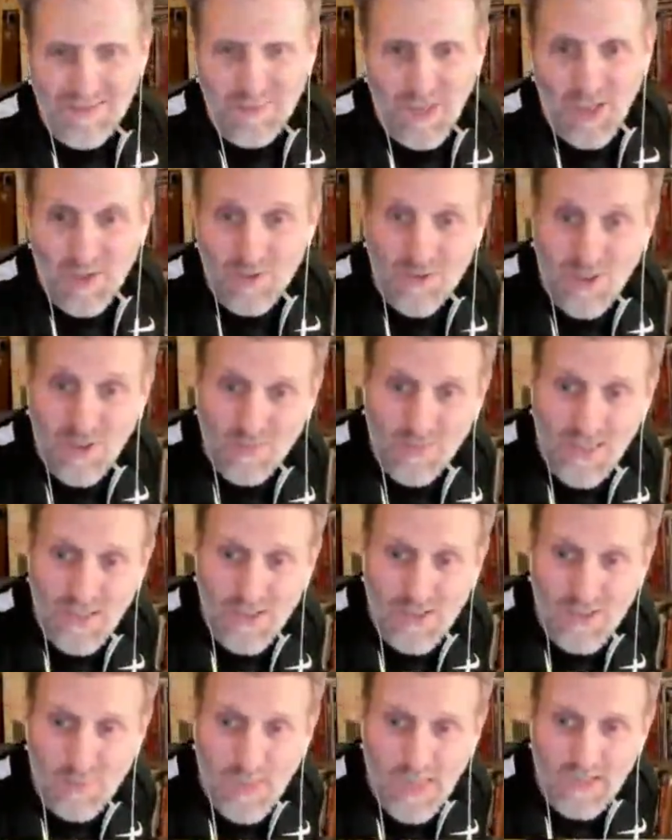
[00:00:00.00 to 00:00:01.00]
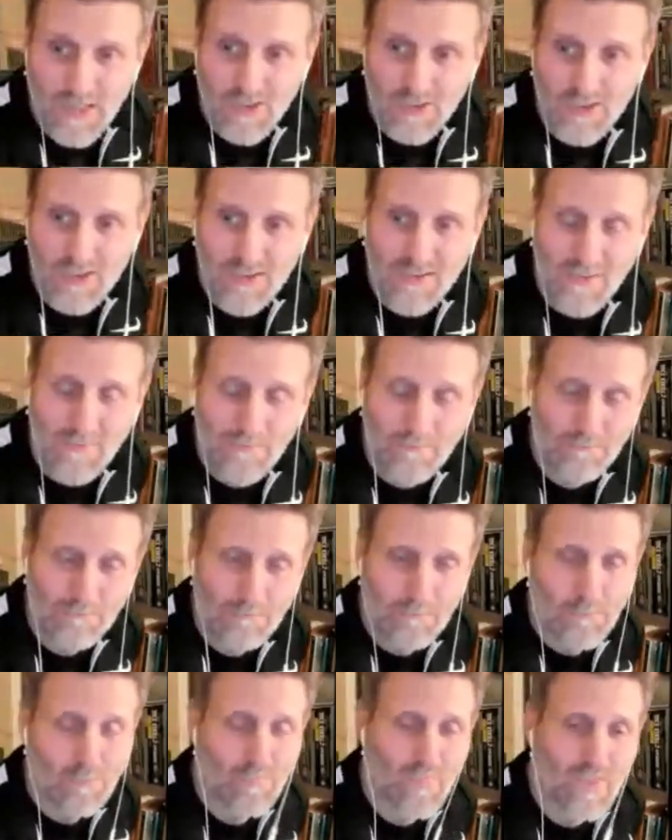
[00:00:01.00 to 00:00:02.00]
also have letters pages.
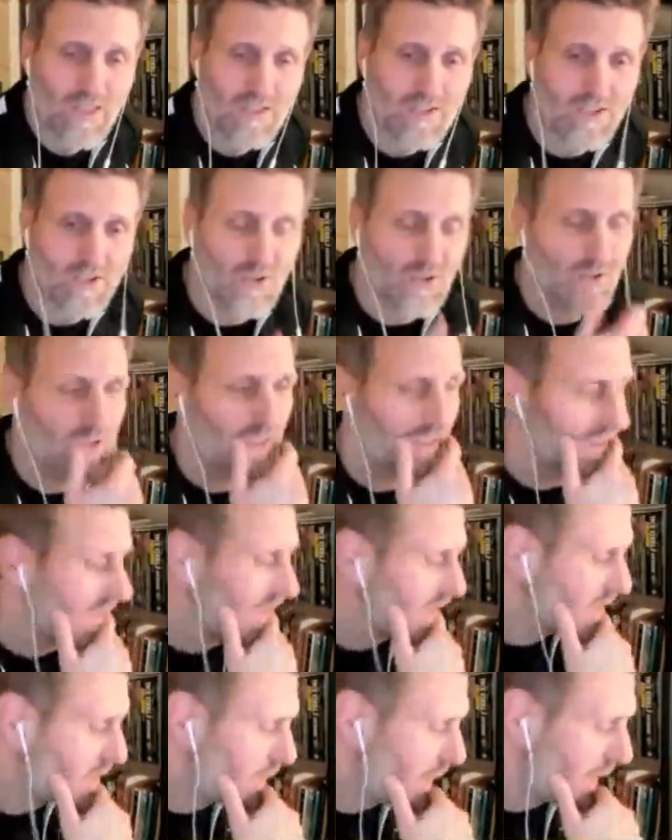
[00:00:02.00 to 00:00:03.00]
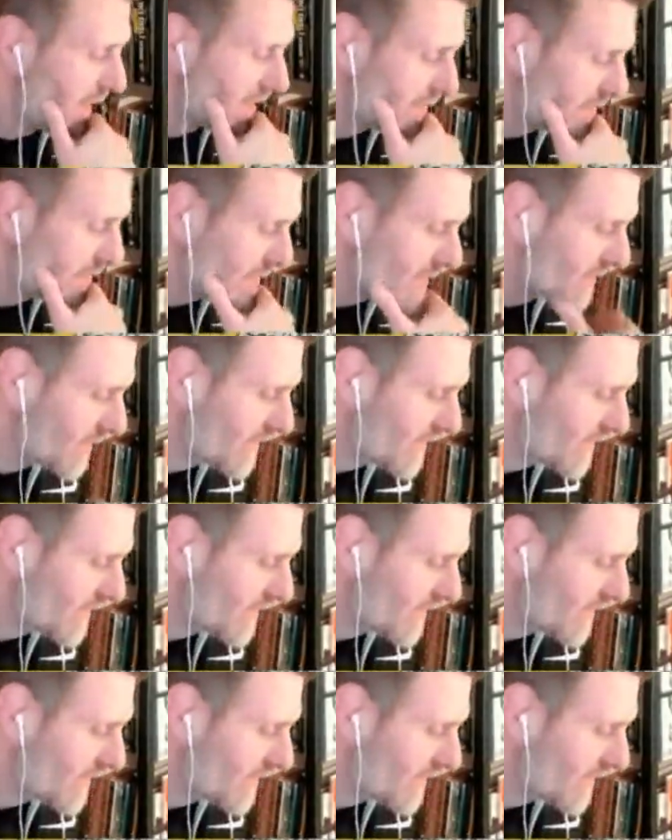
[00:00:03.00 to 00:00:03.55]
So the letters pages